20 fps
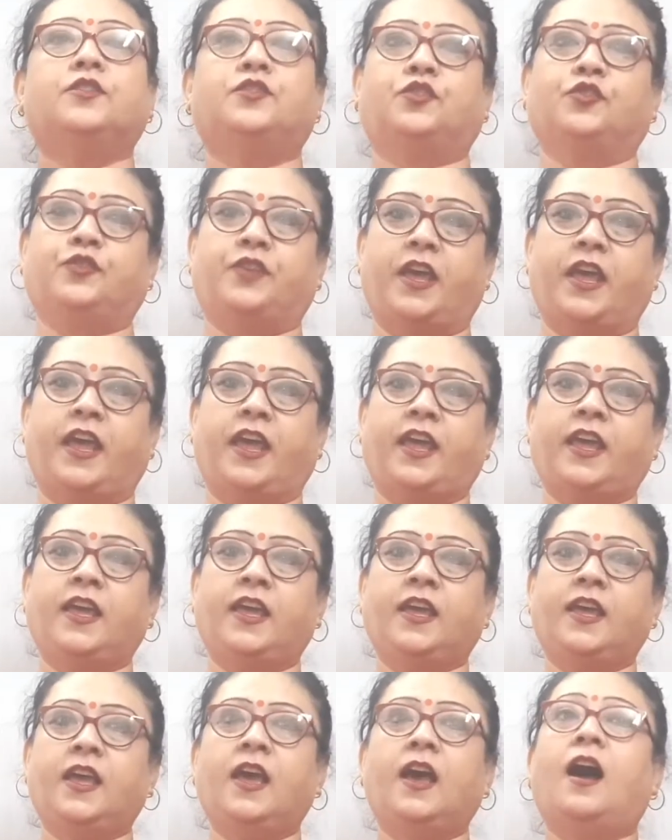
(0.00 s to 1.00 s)
Today
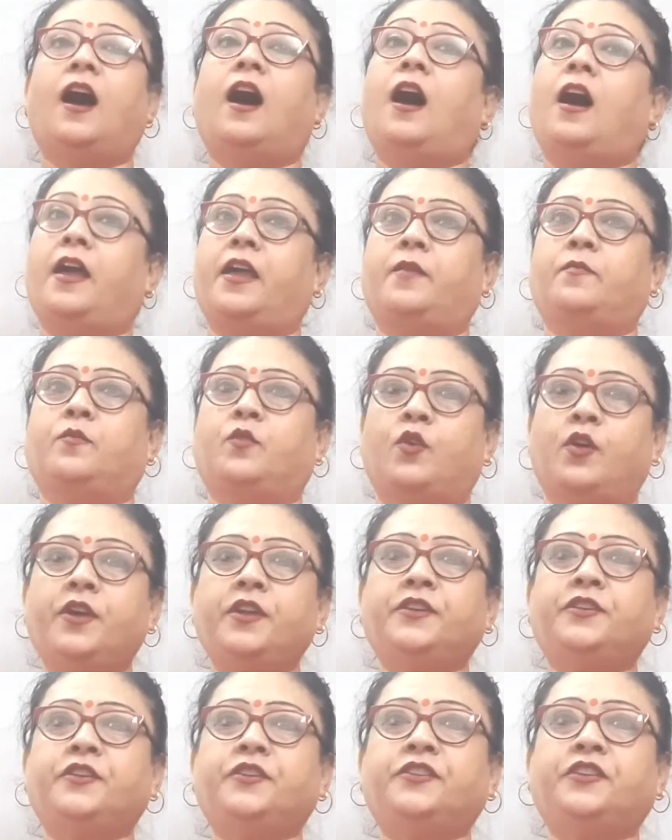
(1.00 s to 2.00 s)
I am
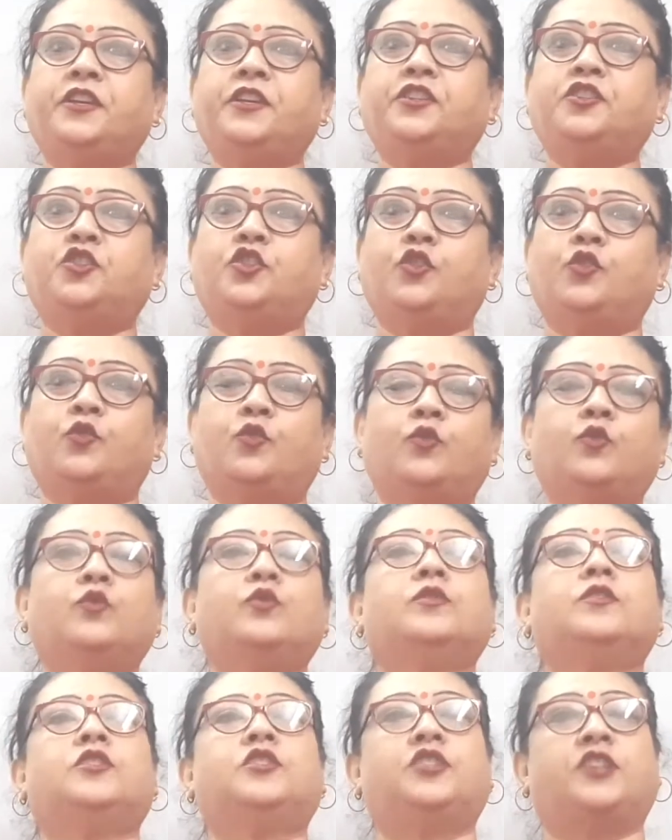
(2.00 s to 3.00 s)
going to teach you
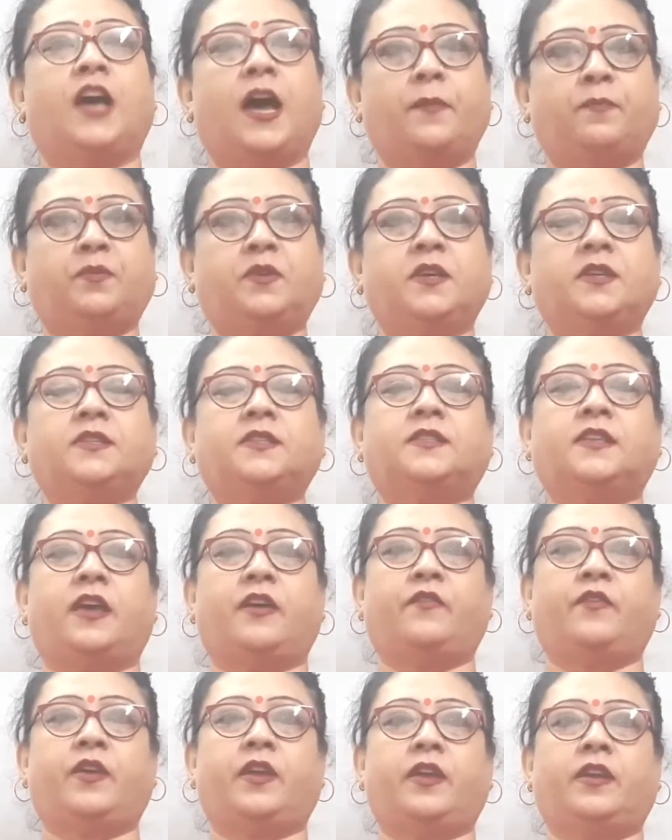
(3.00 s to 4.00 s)
Chapter
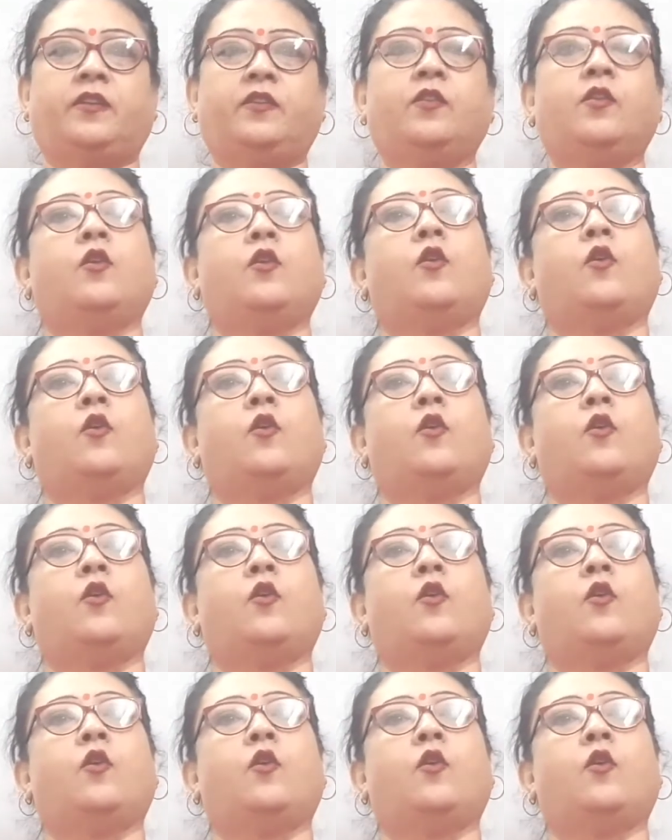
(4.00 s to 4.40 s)
7